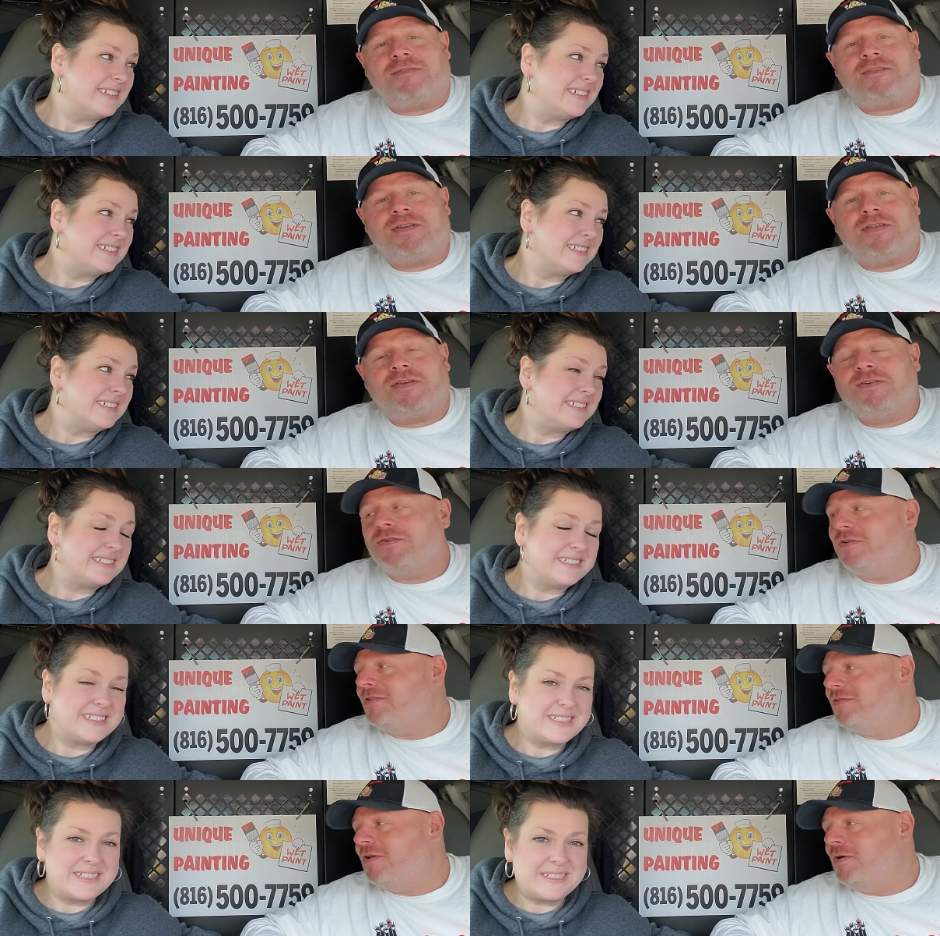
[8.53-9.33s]
Speaker 1: have to
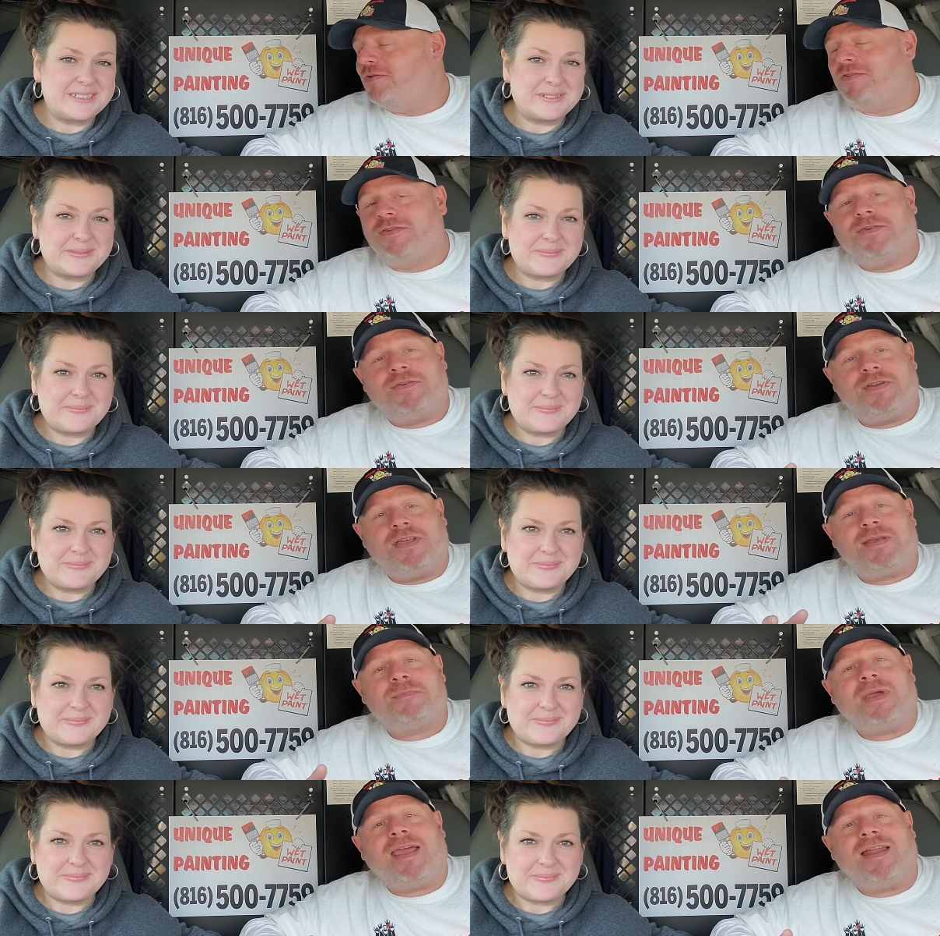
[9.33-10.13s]
do is go to
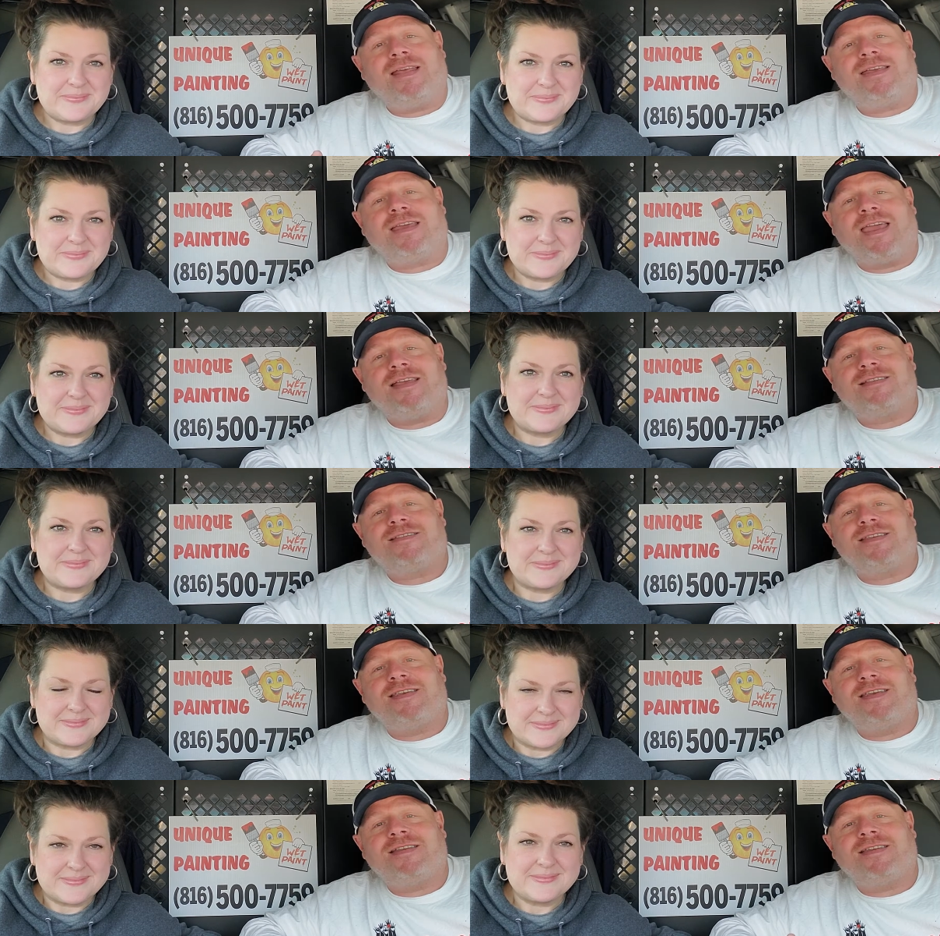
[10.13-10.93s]

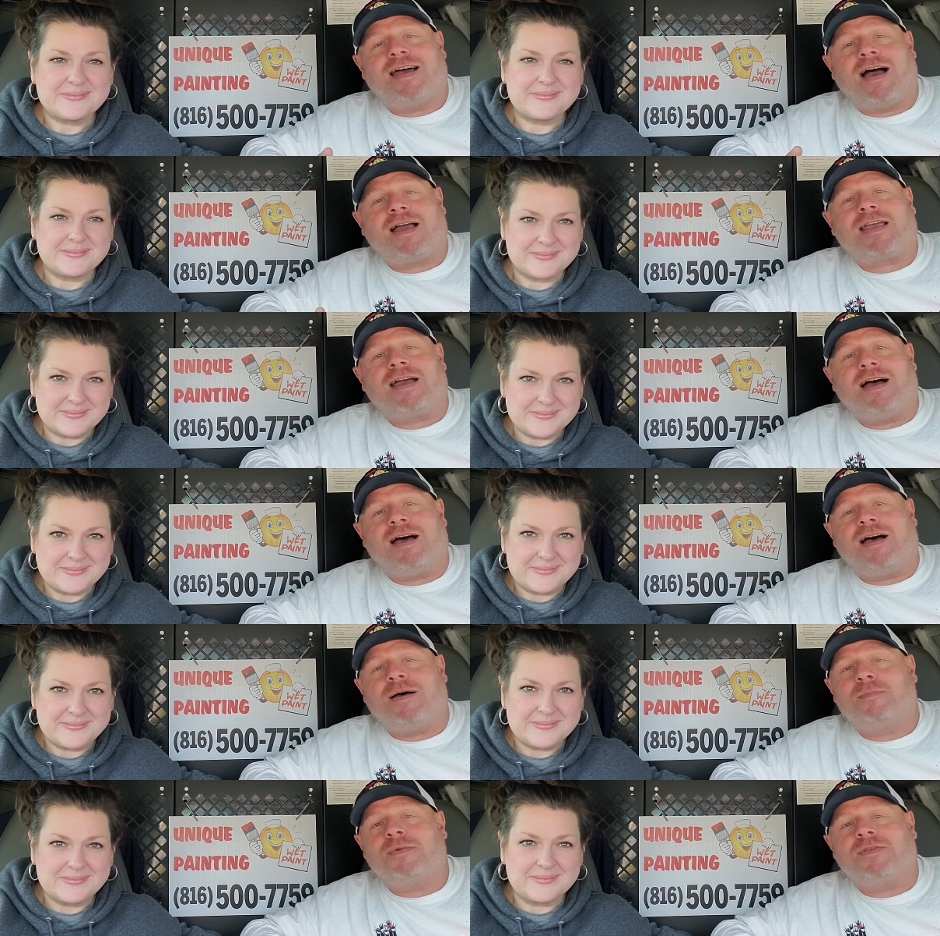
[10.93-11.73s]

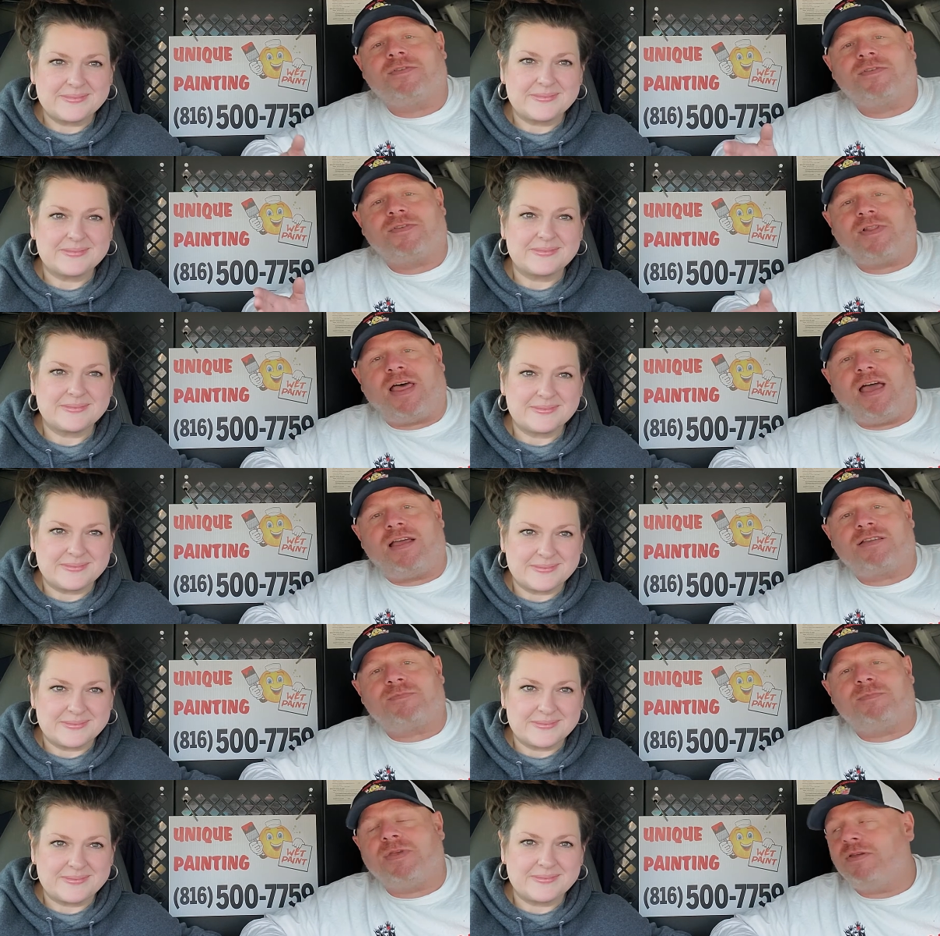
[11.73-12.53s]
uniquepaintingkc.com
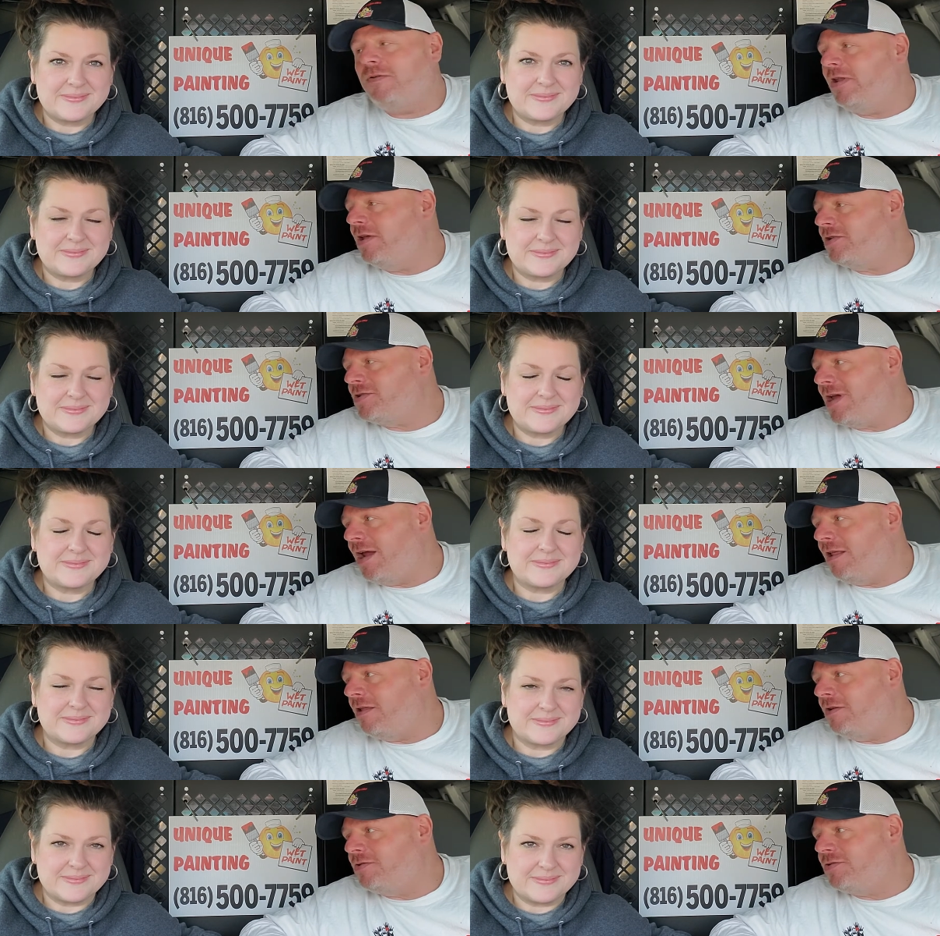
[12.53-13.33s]
slash Unique
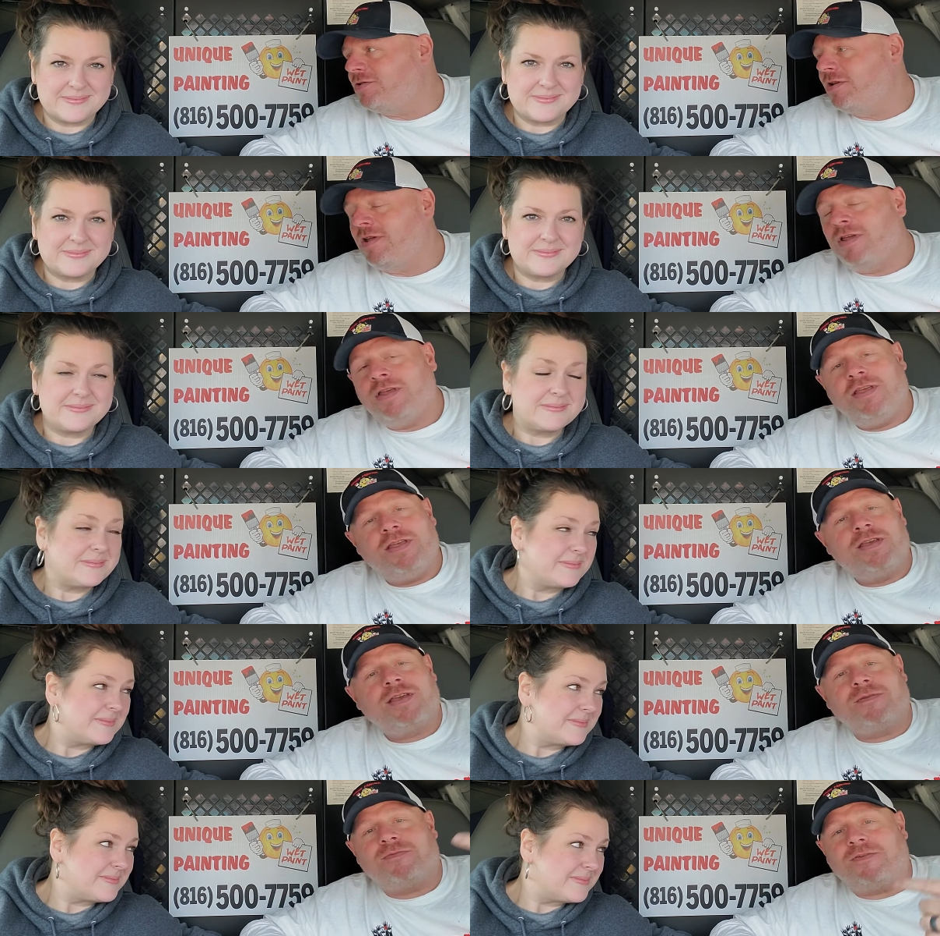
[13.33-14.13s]
Challenge. Mm
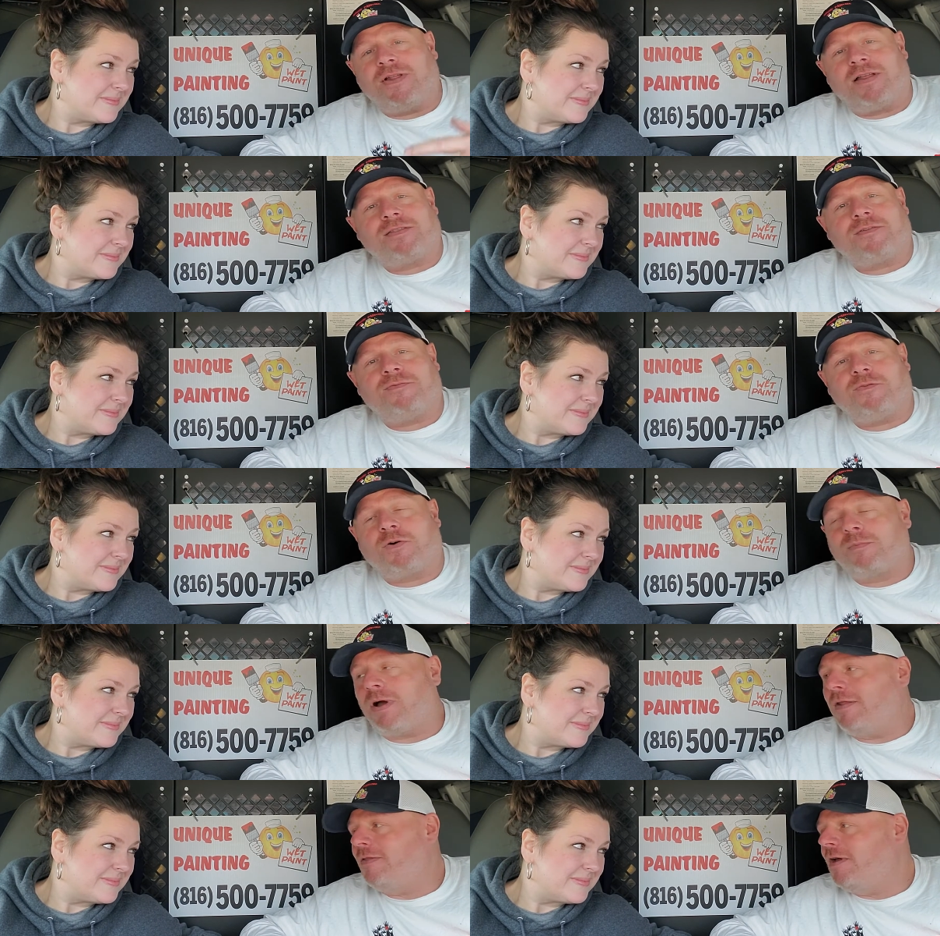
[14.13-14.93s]
-hmm. You can fill out the
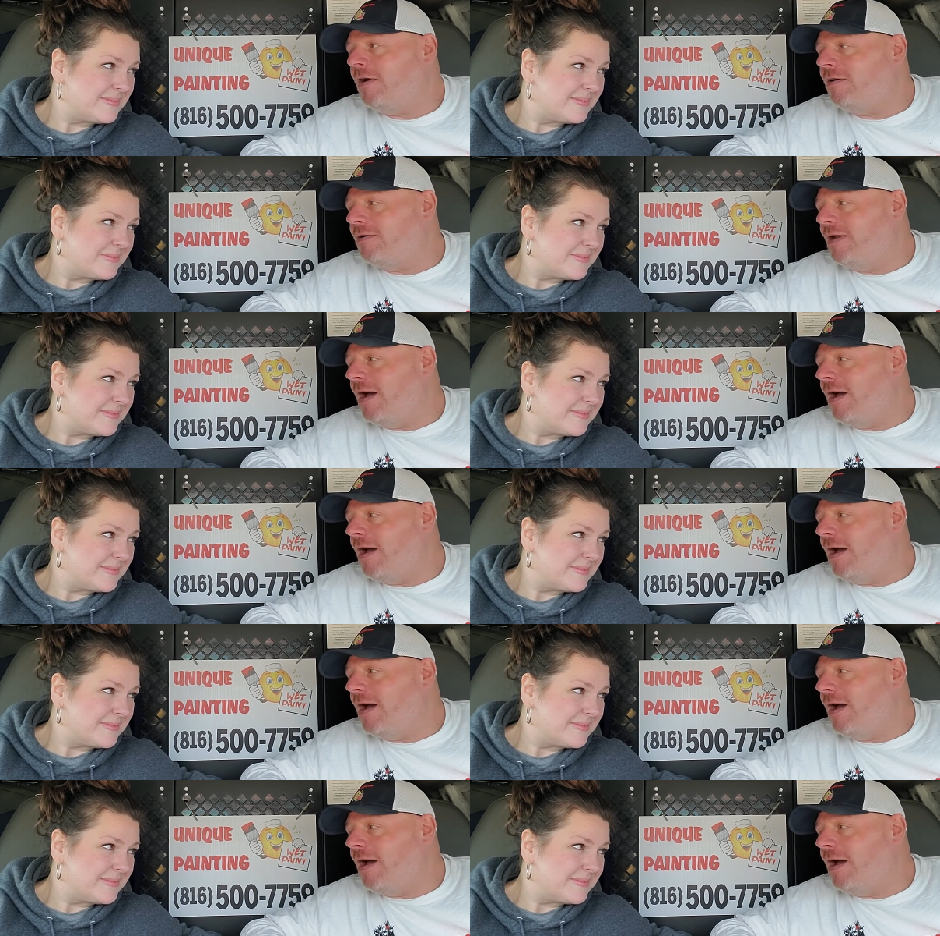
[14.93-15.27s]
form on there and